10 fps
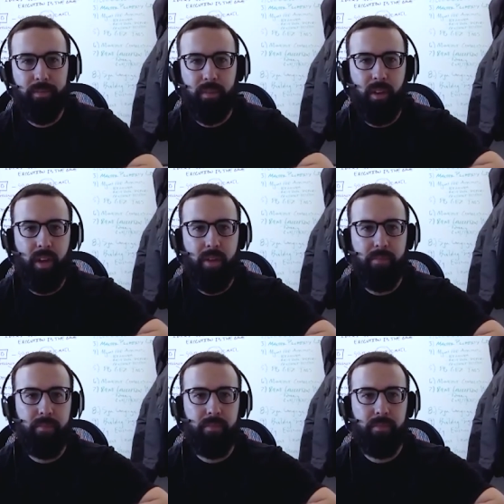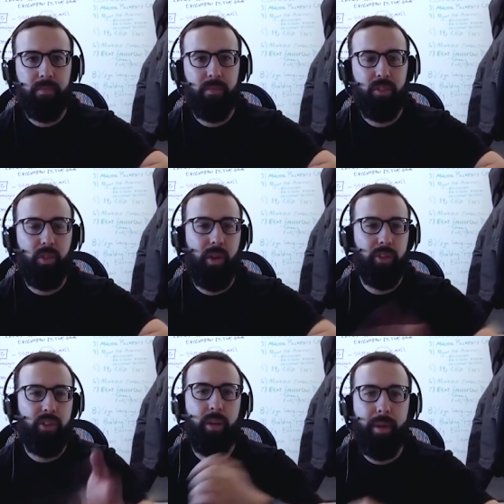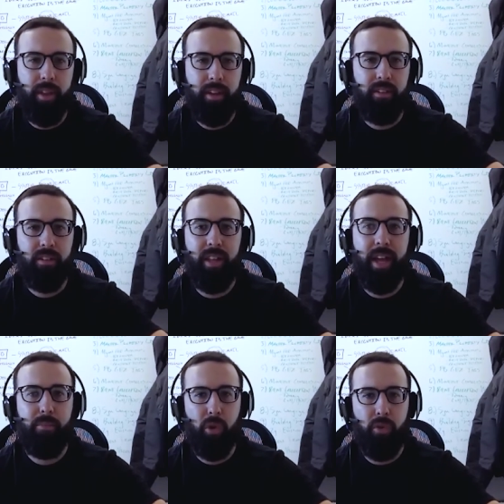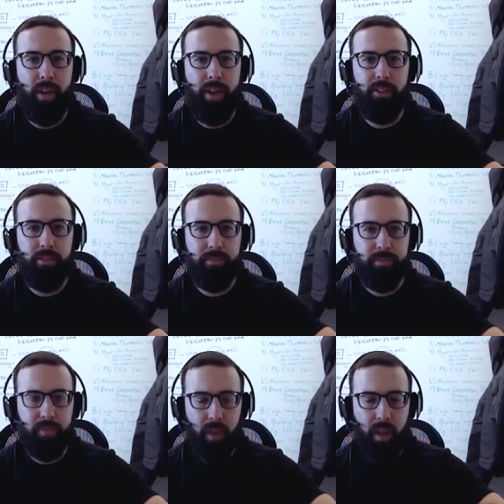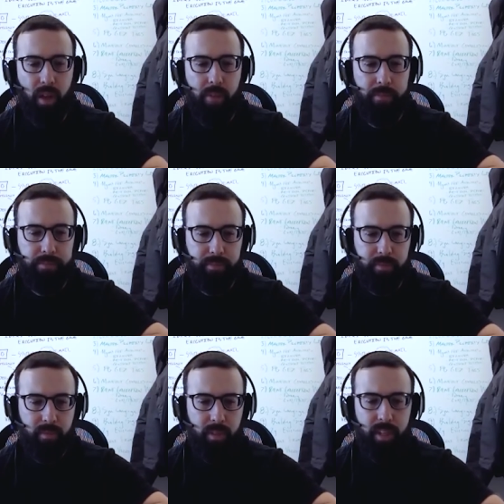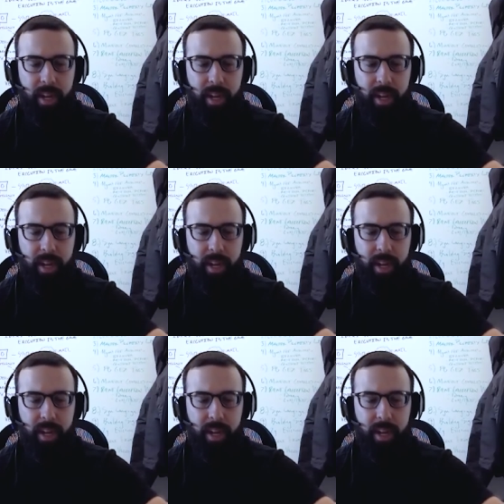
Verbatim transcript: That makes sense. So I always talk about like client profiles. And